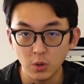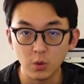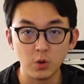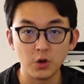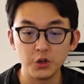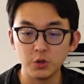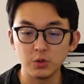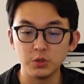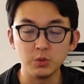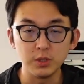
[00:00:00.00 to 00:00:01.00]
or you
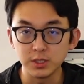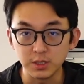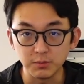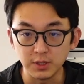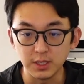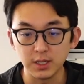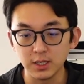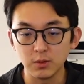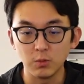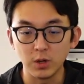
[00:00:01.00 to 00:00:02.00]
were doing
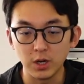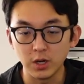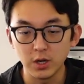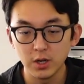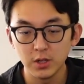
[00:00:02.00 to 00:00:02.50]
something where